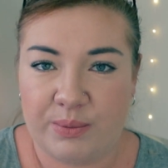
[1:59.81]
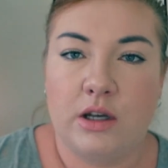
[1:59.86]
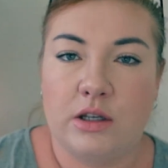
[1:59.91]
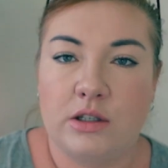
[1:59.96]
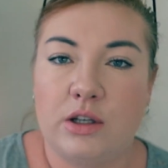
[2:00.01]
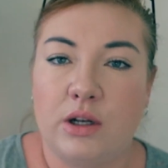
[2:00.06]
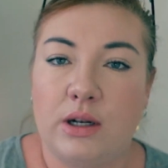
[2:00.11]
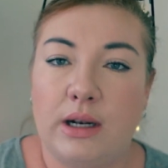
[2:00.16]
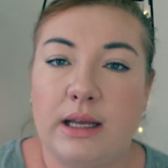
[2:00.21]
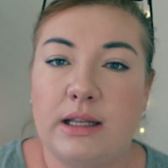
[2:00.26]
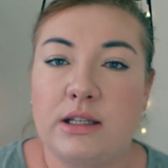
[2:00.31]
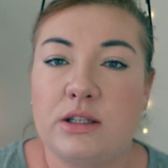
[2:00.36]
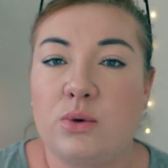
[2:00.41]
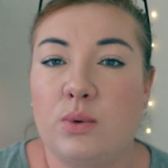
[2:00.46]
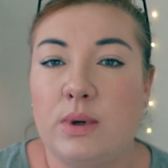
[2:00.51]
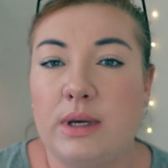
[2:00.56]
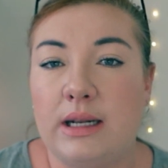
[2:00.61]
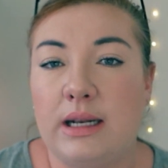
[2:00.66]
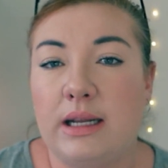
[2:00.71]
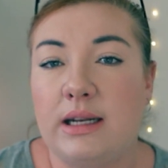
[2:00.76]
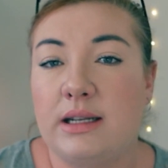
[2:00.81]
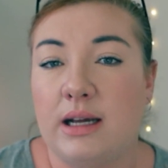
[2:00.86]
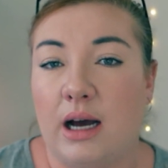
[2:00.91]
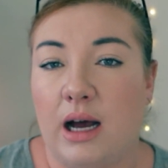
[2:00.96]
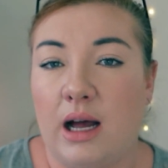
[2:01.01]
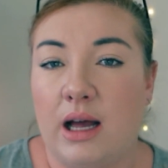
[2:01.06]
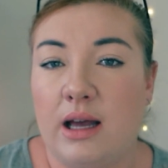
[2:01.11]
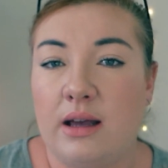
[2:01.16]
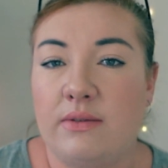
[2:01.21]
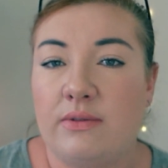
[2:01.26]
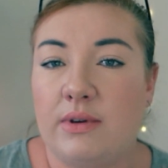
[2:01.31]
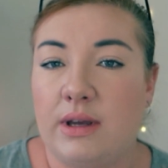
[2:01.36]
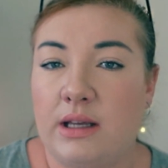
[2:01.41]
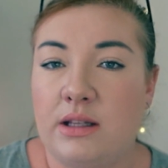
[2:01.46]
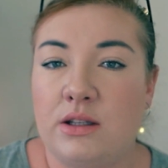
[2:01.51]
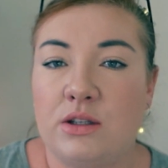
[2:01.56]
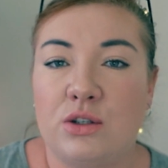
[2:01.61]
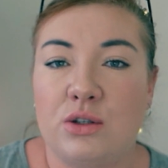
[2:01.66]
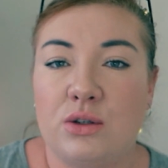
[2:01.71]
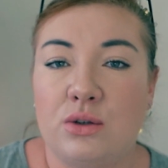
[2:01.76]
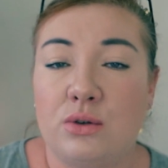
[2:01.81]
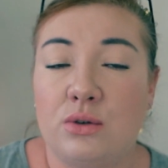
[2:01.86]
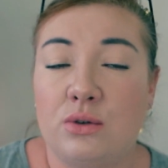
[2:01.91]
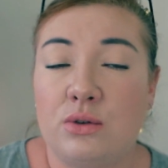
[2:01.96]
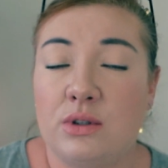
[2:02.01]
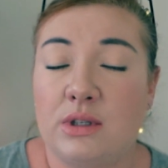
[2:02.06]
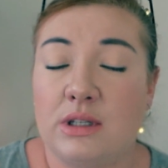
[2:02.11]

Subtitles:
So let's quickly dive into